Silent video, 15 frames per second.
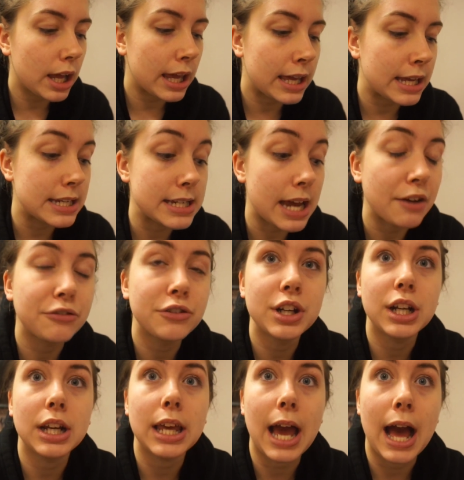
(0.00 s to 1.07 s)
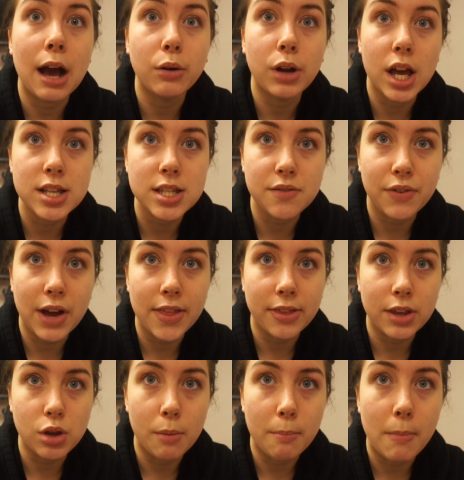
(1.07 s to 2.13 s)
he definitely outlines the fact
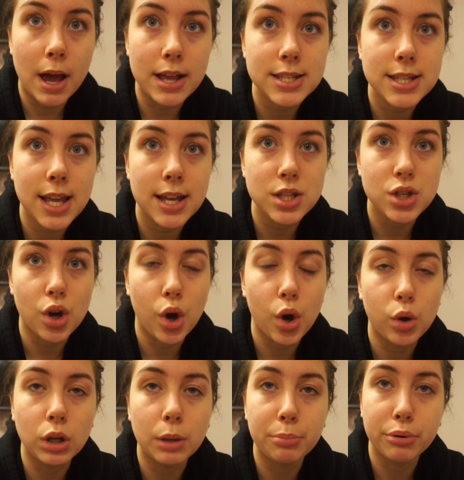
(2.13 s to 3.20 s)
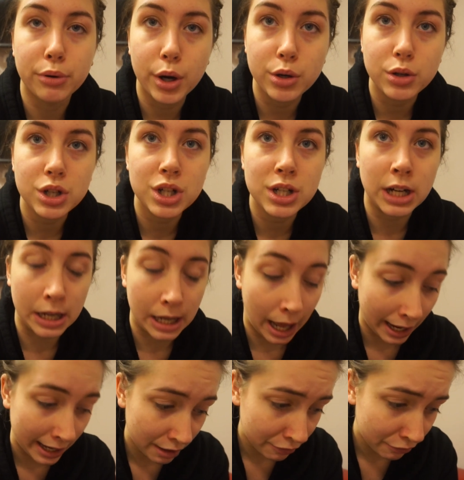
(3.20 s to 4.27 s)
that your mindset is your whole approach to
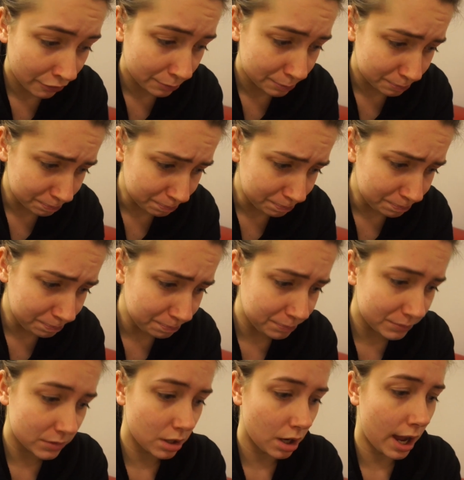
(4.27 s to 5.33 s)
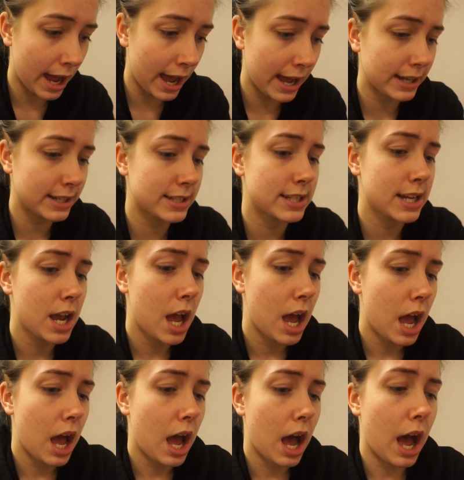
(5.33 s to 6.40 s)
life. And
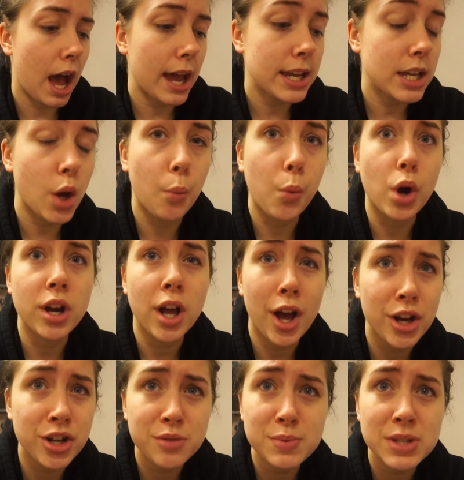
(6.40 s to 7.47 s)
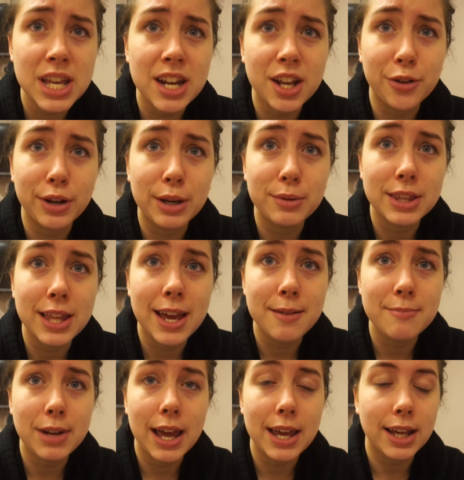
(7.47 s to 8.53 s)
I 100% agree with
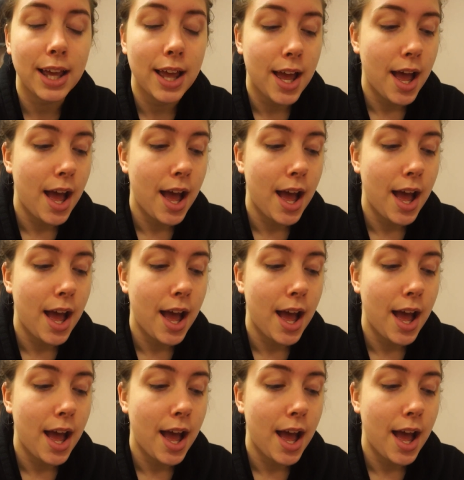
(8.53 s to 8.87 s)
him. Like,